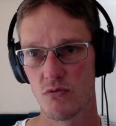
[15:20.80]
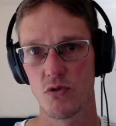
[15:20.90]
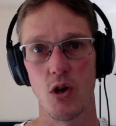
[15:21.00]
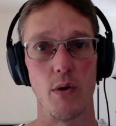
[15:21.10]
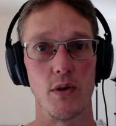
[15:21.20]

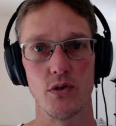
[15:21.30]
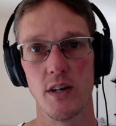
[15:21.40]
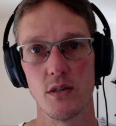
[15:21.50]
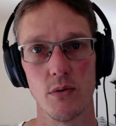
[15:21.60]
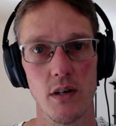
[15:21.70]
going
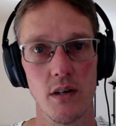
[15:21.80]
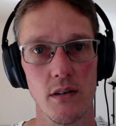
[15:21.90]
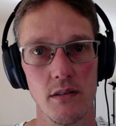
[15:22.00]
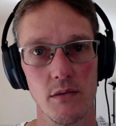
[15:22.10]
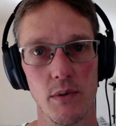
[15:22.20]
straight to
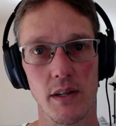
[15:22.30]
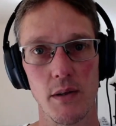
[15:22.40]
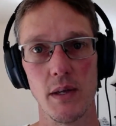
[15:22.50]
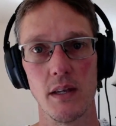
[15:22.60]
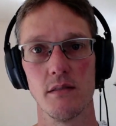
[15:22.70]
one of the
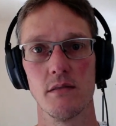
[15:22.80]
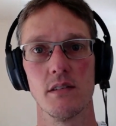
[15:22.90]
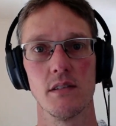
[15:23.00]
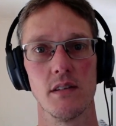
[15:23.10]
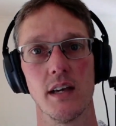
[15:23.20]
big
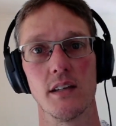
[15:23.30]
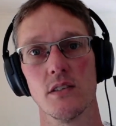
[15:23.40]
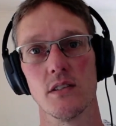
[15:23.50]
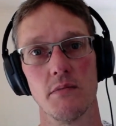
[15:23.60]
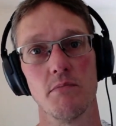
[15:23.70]

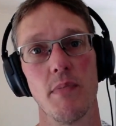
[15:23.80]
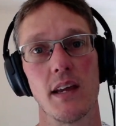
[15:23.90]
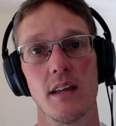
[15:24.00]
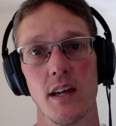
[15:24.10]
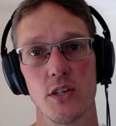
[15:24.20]
dexes and
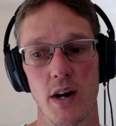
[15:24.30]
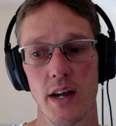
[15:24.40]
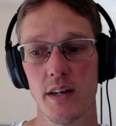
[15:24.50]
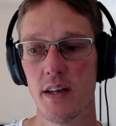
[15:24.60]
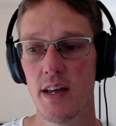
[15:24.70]
making that
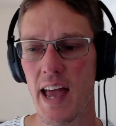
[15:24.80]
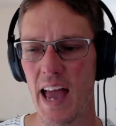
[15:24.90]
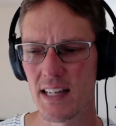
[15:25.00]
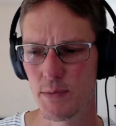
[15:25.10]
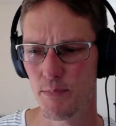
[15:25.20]
trade.
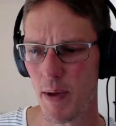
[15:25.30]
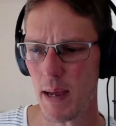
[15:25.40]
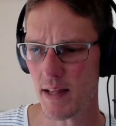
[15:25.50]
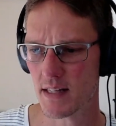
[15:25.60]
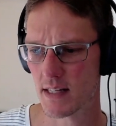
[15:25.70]
And
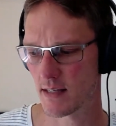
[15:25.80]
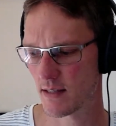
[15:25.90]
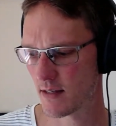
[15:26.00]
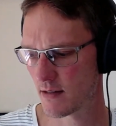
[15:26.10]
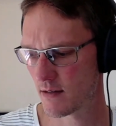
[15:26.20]
maybe it's
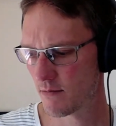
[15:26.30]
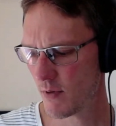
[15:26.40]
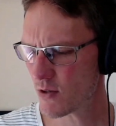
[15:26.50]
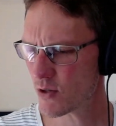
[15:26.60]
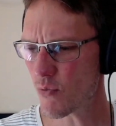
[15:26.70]

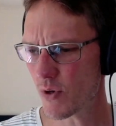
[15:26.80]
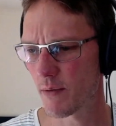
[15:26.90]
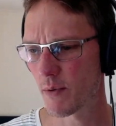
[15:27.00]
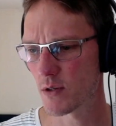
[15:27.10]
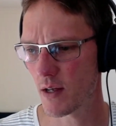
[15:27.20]
not really,
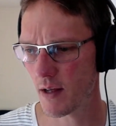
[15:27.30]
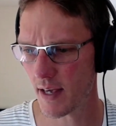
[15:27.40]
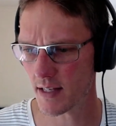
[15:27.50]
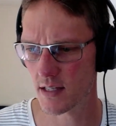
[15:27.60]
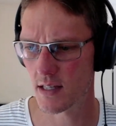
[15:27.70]
because I
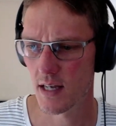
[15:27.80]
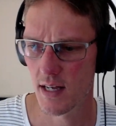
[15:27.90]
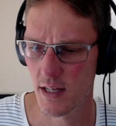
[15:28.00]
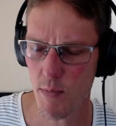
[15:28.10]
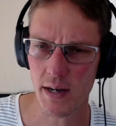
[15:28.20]
guess
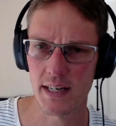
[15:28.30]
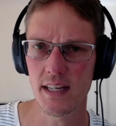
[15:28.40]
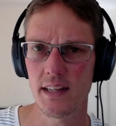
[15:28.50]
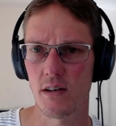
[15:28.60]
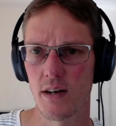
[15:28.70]
you might
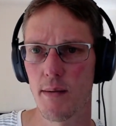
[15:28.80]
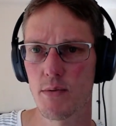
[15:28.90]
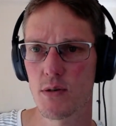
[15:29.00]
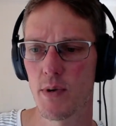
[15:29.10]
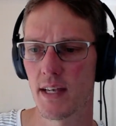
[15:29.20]
need that on
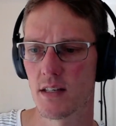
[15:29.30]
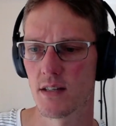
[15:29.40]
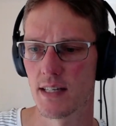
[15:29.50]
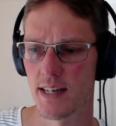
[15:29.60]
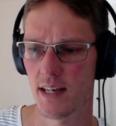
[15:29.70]
Arbitrum, I guess, because
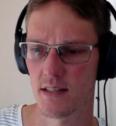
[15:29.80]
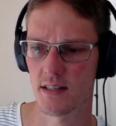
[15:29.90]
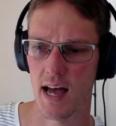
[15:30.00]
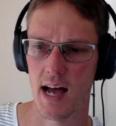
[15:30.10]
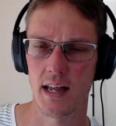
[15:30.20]
the dexes
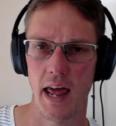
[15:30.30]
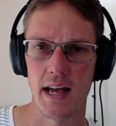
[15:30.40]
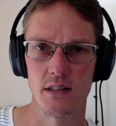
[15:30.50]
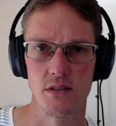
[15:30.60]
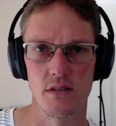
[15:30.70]
aren't
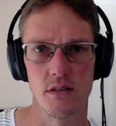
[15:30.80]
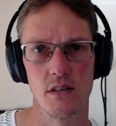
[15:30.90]
as